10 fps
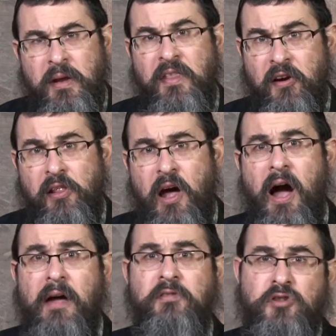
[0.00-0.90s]
meaning their
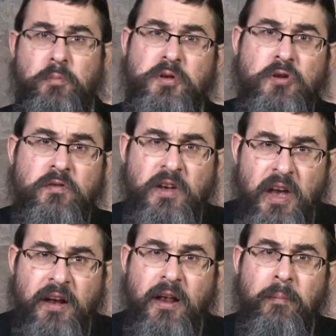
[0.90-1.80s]
lives, to preserve the
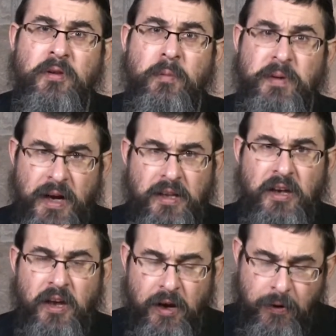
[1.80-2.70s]
kingdom and to protect the
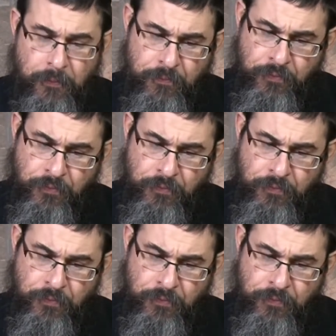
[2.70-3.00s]
king.